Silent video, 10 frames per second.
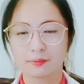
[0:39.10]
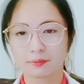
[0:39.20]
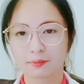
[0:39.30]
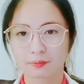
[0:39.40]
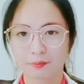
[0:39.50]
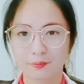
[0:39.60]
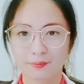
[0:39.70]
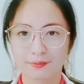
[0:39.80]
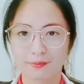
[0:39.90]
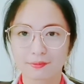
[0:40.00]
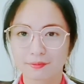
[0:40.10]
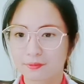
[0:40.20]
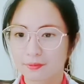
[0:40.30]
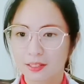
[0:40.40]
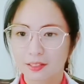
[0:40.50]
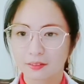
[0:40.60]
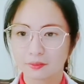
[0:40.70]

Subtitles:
Nobody speaks.